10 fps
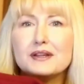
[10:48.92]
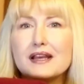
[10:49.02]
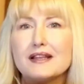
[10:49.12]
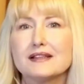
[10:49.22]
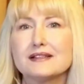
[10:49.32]

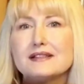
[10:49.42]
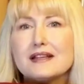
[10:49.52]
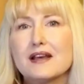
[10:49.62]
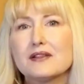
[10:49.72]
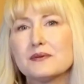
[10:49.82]
like this.
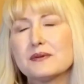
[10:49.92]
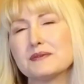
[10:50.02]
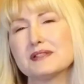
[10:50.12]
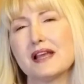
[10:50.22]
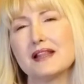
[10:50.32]
The other one
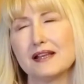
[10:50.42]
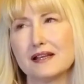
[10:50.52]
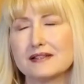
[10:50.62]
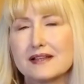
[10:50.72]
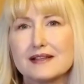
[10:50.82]
was, I think,
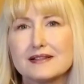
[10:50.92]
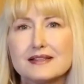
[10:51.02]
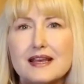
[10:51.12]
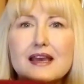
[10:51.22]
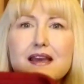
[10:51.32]
a size
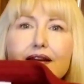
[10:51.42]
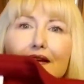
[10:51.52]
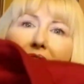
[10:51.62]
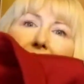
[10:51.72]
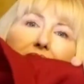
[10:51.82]
10.
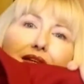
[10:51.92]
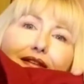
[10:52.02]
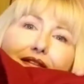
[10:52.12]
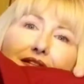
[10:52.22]
This